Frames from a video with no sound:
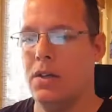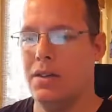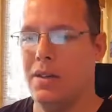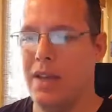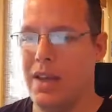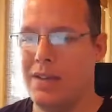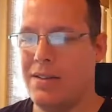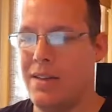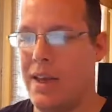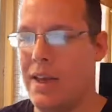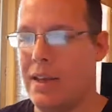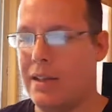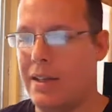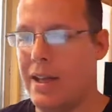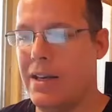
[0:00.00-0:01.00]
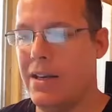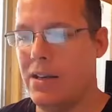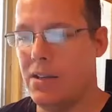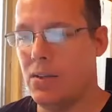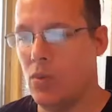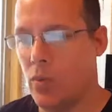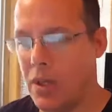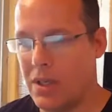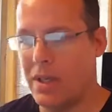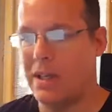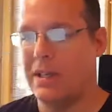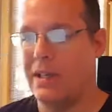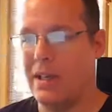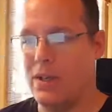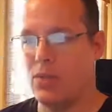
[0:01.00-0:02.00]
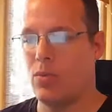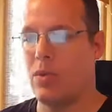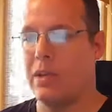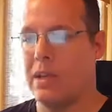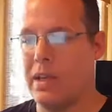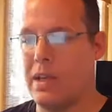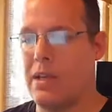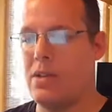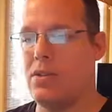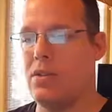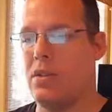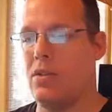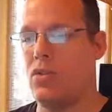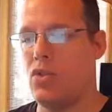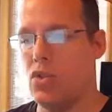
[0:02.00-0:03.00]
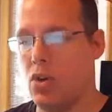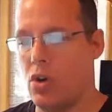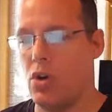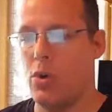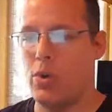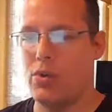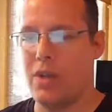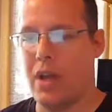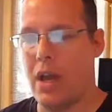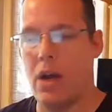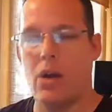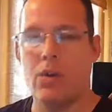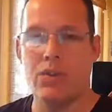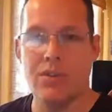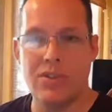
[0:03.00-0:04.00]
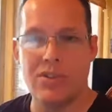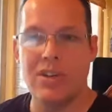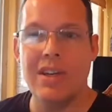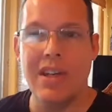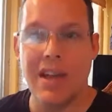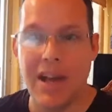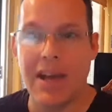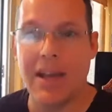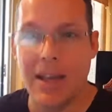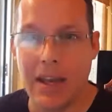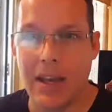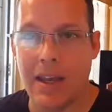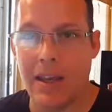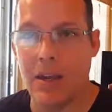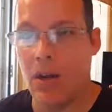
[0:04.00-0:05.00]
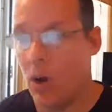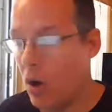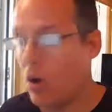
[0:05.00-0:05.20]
Today's date. Latest Wikileaks release shows how the CIA